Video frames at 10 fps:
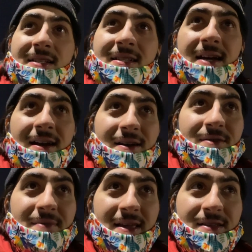I don't know,
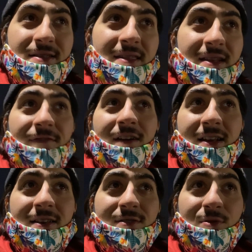man. There's nothing to
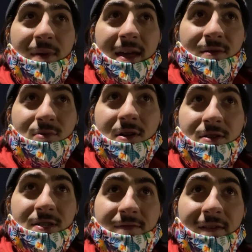fucking do, man. We're all
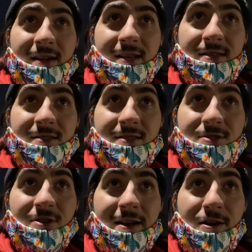just fucking
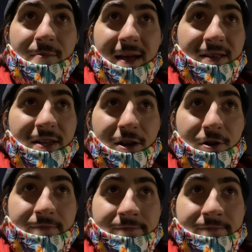trying our best here.